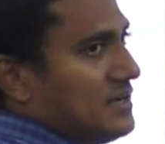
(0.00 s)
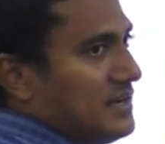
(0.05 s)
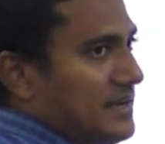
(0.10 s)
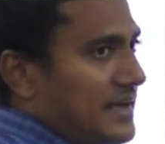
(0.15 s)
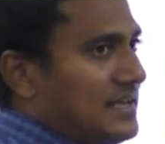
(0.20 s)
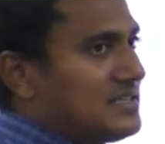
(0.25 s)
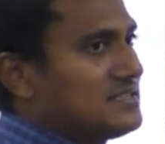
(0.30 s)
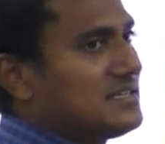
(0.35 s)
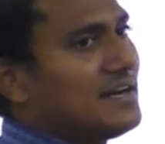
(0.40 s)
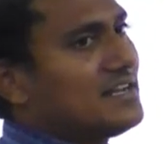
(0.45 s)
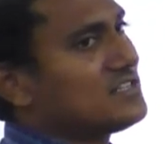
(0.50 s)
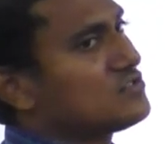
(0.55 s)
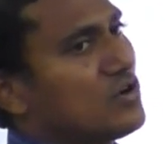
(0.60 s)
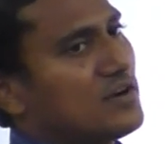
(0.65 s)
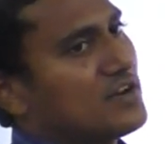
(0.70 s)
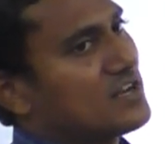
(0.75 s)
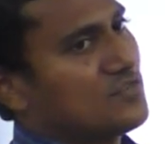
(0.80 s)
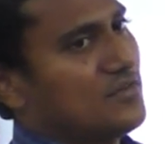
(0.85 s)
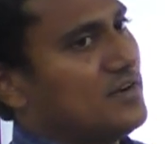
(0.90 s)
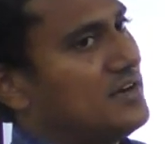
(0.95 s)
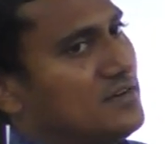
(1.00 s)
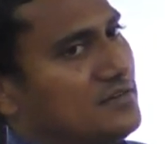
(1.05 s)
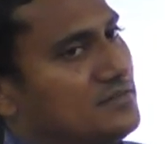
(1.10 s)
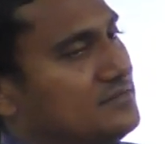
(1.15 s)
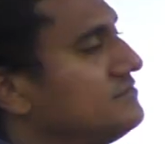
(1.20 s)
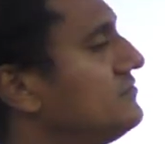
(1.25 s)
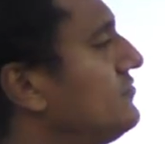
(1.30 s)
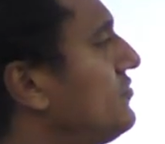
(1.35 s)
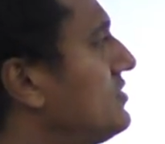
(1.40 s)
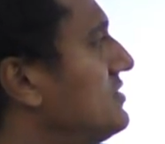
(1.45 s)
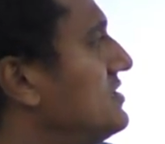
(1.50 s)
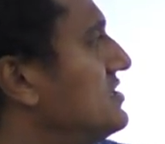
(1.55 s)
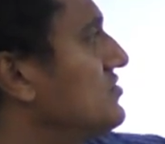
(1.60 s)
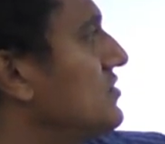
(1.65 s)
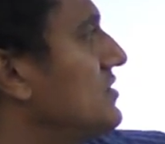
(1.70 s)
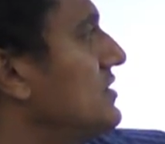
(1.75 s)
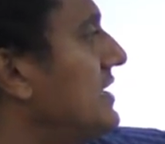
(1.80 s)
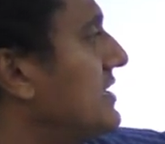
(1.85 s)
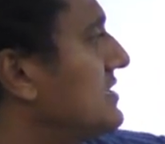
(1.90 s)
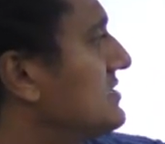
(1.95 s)
Exact is not required for this
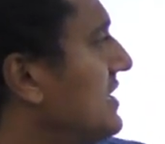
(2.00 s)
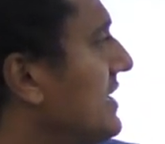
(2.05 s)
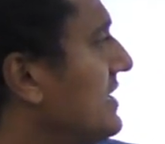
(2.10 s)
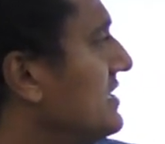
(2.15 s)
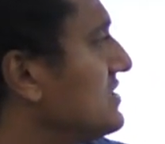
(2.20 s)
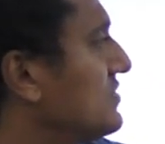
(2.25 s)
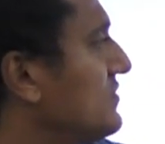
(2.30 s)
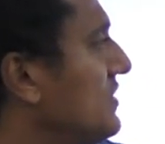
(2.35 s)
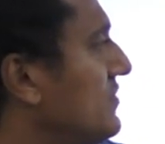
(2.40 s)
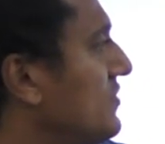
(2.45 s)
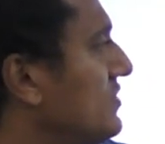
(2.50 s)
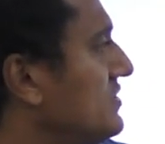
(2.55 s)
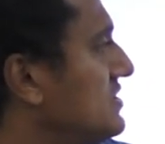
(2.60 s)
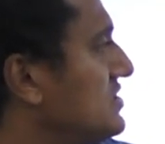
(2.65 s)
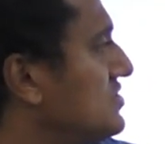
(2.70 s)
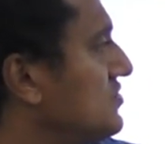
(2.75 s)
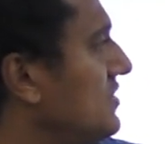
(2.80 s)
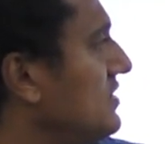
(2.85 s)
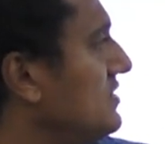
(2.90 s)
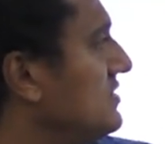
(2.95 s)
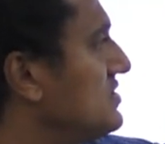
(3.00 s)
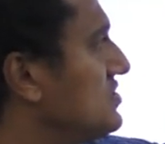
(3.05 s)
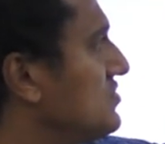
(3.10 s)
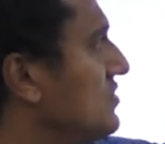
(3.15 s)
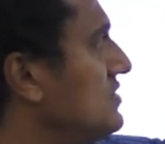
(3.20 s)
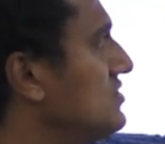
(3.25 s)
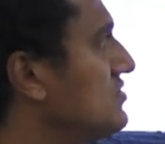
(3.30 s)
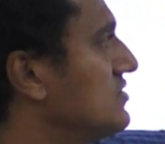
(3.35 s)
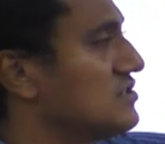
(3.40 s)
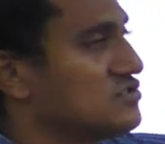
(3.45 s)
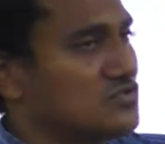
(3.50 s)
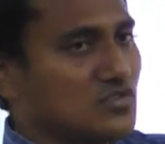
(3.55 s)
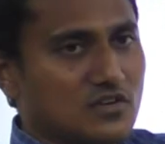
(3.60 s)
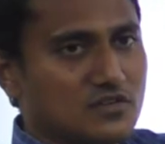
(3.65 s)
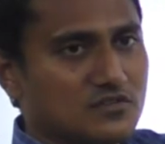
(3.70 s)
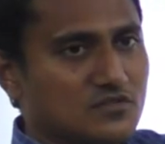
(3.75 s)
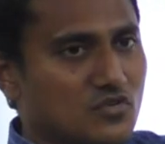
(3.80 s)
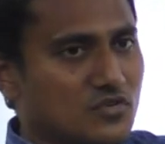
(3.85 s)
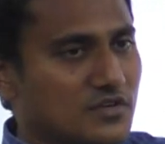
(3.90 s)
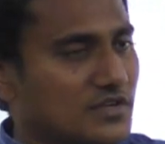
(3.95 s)
one. Exact is required for this one. This one is this one.
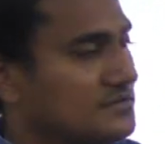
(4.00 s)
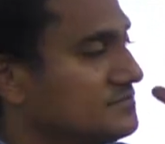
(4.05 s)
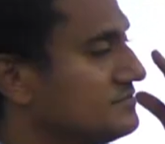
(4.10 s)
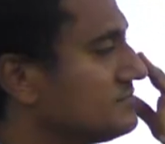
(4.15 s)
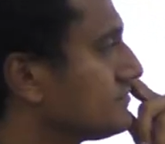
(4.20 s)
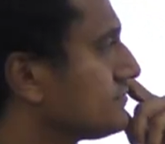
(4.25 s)
Okay.